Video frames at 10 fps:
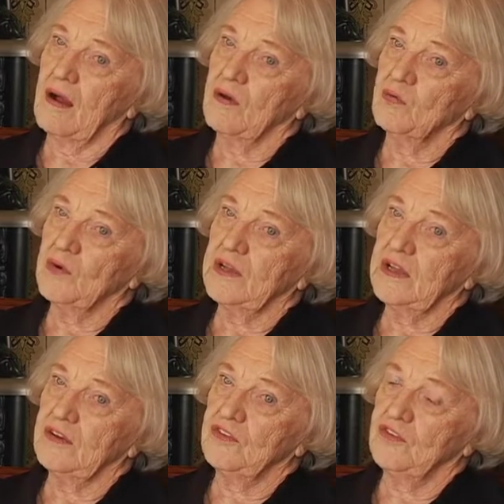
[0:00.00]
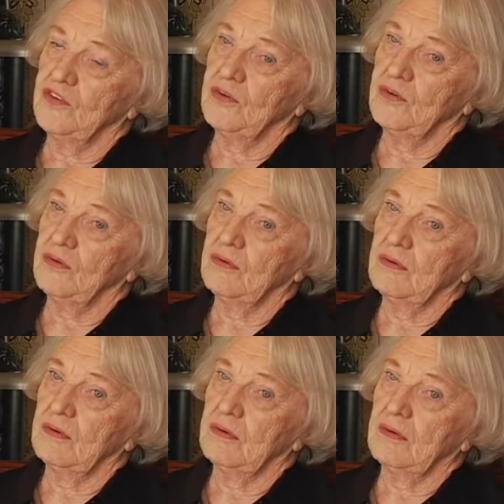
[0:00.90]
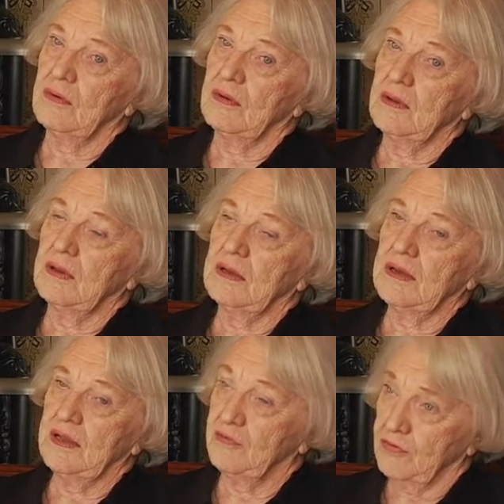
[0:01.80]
aren't willing to live